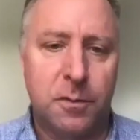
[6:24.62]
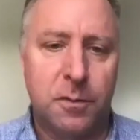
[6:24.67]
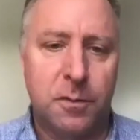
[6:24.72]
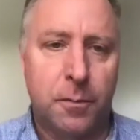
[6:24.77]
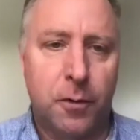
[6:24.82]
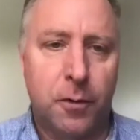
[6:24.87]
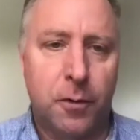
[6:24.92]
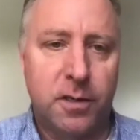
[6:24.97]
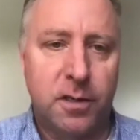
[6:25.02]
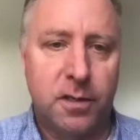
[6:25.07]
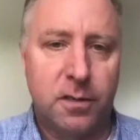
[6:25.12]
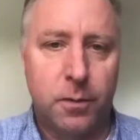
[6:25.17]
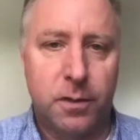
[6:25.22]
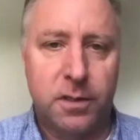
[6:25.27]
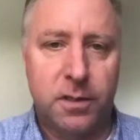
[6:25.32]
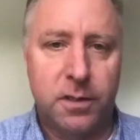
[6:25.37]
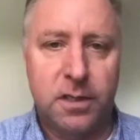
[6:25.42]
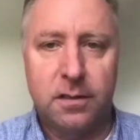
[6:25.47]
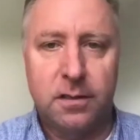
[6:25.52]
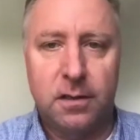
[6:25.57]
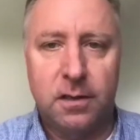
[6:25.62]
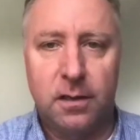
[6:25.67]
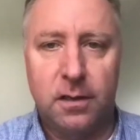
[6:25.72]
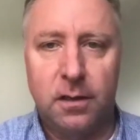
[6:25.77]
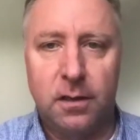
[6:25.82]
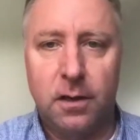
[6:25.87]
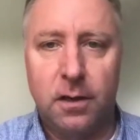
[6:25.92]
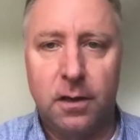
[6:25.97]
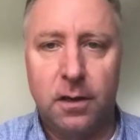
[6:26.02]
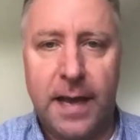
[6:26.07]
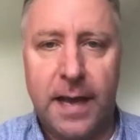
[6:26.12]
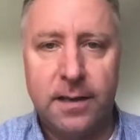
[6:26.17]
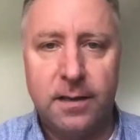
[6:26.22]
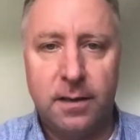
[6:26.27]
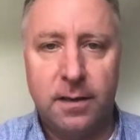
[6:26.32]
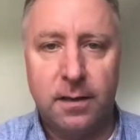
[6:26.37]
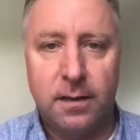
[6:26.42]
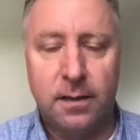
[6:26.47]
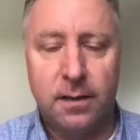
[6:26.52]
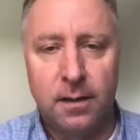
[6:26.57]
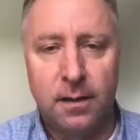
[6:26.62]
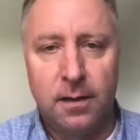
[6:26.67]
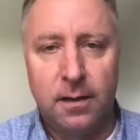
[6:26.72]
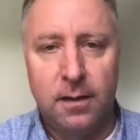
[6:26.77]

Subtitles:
approaches, which is, if I had to